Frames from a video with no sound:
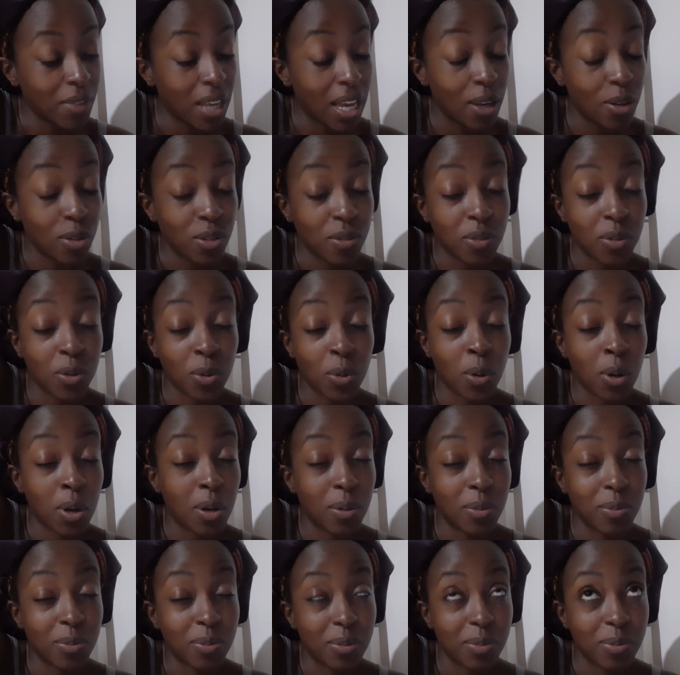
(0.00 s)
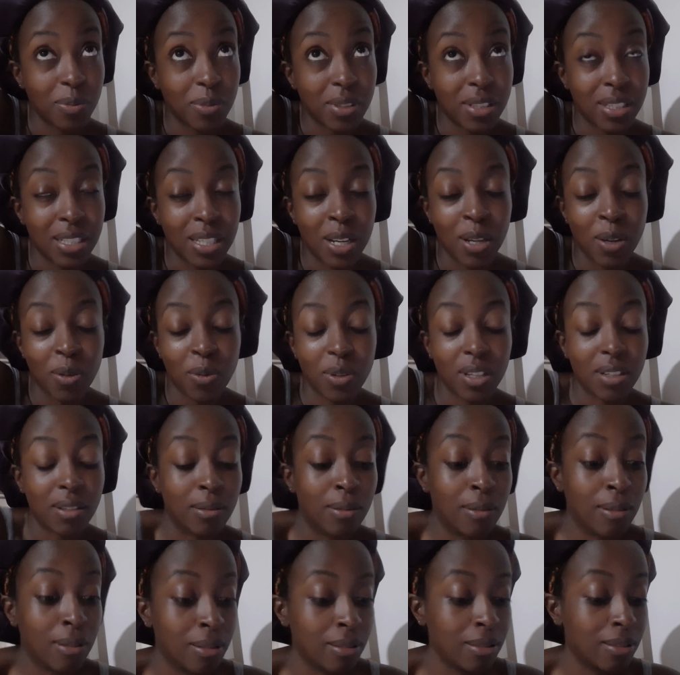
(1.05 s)
don't even know how I'm still awake.
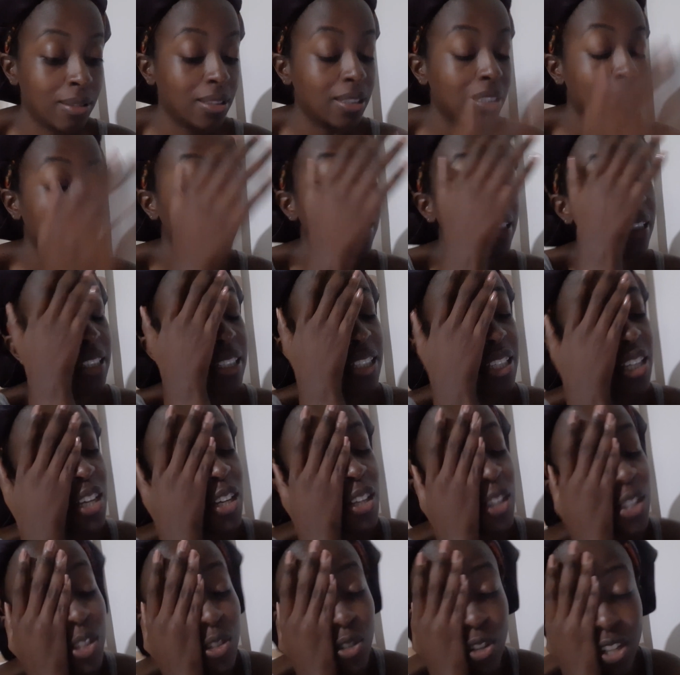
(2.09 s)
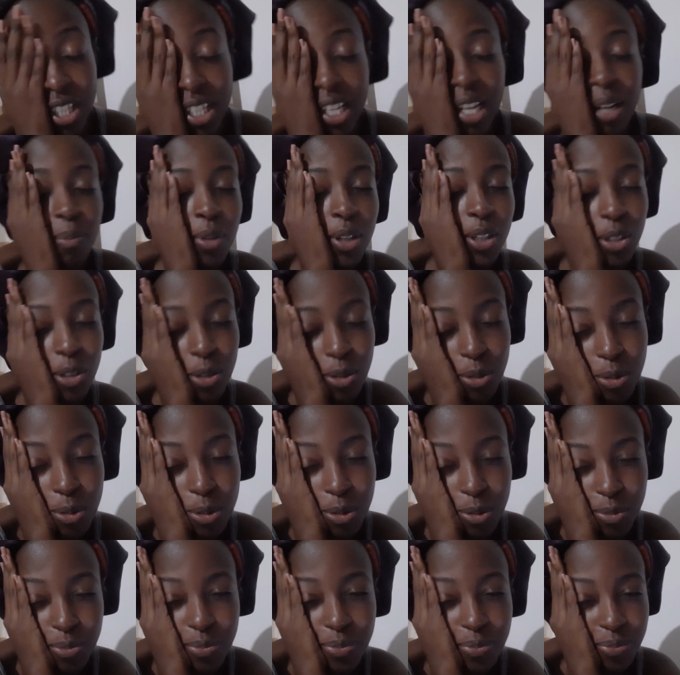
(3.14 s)
Oh, this thing, stress can make
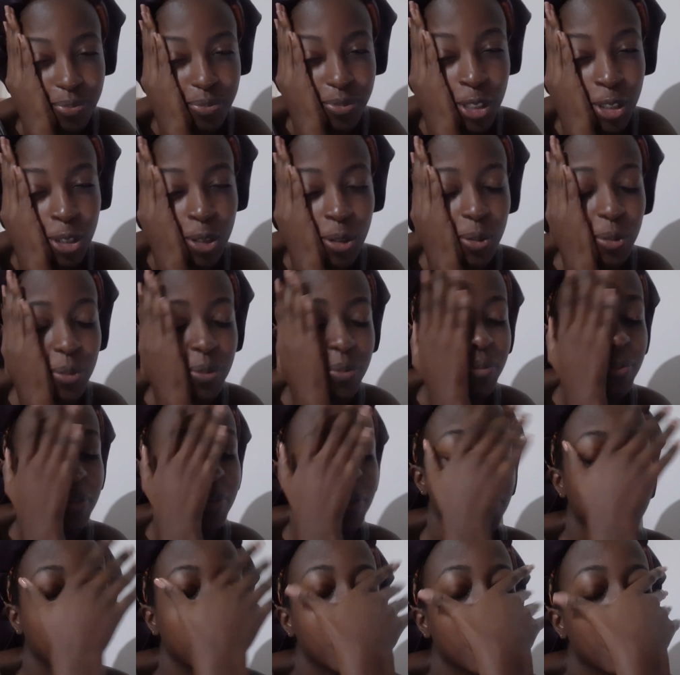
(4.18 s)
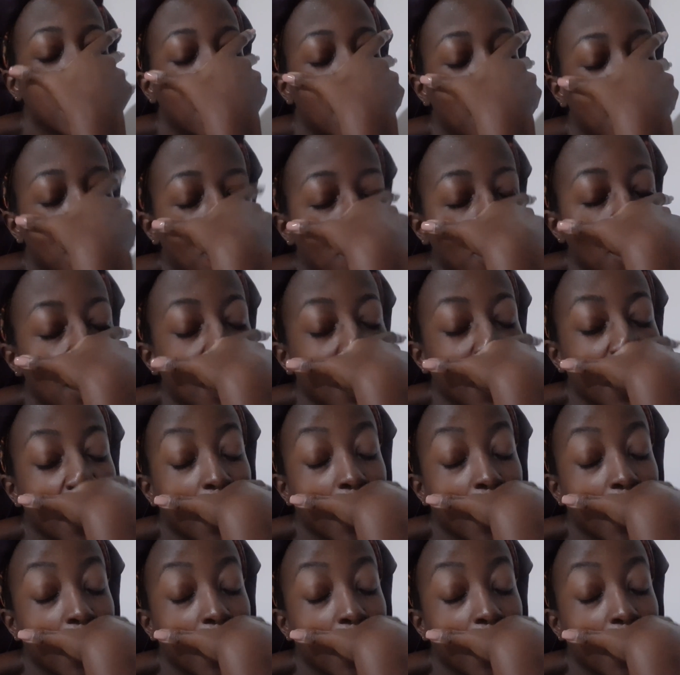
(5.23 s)
you, you know. But